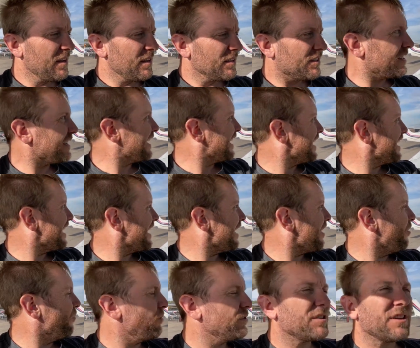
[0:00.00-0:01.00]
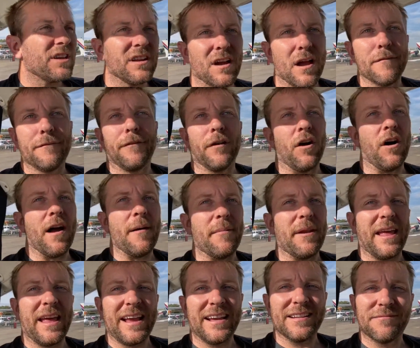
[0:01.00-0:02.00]
So yeah, I was going to go flying,
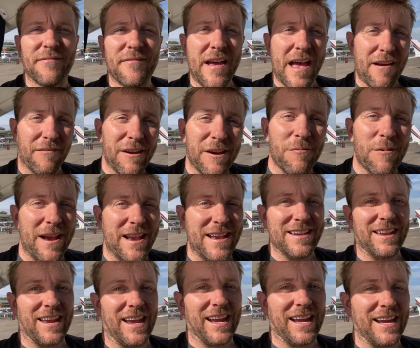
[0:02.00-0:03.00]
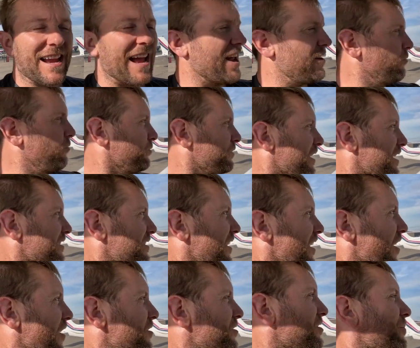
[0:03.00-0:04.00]
but it is very windy, and also there's
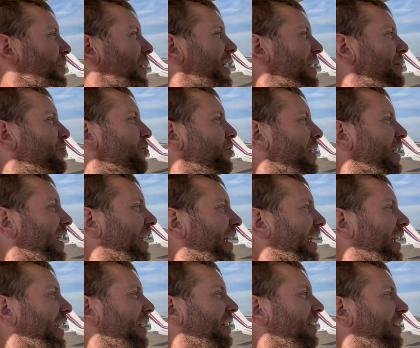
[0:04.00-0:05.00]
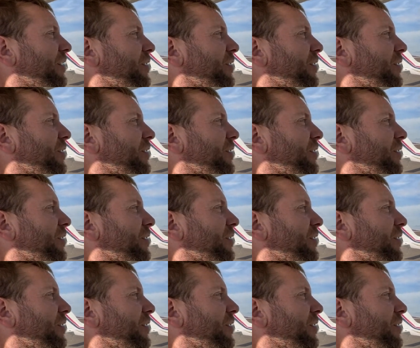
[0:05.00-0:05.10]
loads of people here.